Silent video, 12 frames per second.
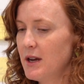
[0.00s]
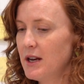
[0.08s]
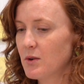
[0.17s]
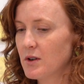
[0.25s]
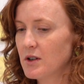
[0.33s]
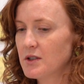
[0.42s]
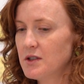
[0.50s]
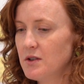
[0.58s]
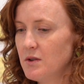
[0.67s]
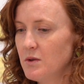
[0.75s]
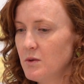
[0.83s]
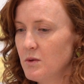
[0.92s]
in order
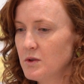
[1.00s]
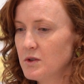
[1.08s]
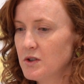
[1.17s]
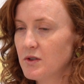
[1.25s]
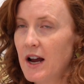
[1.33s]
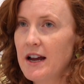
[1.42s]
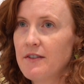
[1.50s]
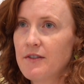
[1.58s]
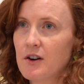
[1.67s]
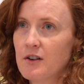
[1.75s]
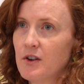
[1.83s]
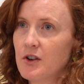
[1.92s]
to drive
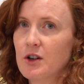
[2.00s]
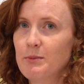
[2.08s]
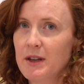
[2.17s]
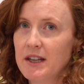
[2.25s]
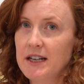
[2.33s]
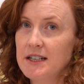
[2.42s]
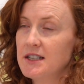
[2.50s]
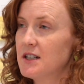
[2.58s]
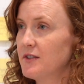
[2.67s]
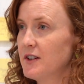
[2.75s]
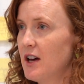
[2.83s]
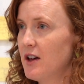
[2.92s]
her vulnerability to
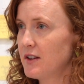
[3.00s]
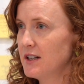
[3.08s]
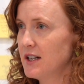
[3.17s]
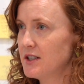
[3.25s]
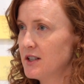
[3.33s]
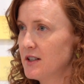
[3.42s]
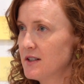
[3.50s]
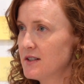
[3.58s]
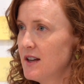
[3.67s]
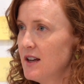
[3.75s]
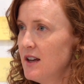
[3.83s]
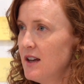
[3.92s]
different health
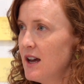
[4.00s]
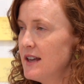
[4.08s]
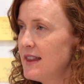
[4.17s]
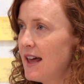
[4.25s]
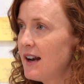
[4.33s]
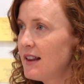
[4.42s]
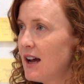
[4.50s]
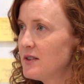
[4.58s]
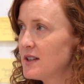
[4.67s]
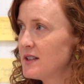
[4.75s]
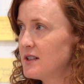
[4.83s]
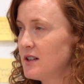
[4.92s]
conditions. And that
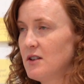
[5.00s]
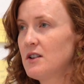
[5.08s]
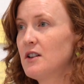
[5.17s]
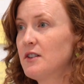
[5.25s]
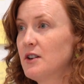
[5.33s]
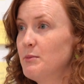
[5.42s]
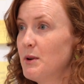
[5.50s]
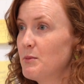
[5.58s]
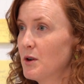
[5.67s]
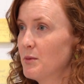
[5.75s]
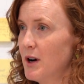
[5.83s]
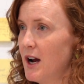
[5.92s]
allows us to look a little bit
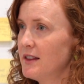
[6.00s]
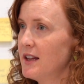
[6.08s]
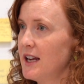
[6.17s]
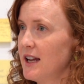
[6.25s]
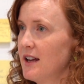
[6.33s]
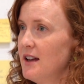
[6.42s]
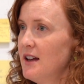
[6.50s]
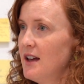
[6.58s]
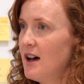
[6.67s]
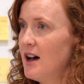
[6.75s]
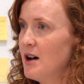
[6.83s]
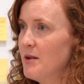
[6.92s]
more broadly
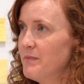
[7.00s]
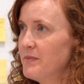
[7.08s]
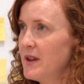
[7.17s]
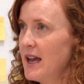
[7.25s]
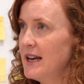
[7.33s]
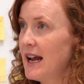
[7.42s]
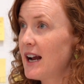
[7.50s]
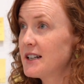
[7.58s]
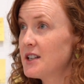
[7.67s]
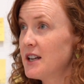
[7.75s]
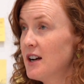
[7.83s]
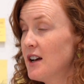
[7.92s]
and
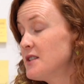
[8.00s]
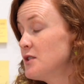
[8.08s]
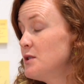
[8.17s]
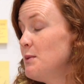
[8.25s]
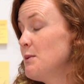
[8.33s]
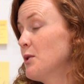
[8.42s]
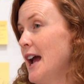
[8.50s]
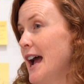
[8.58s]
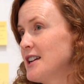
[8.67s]
also to be more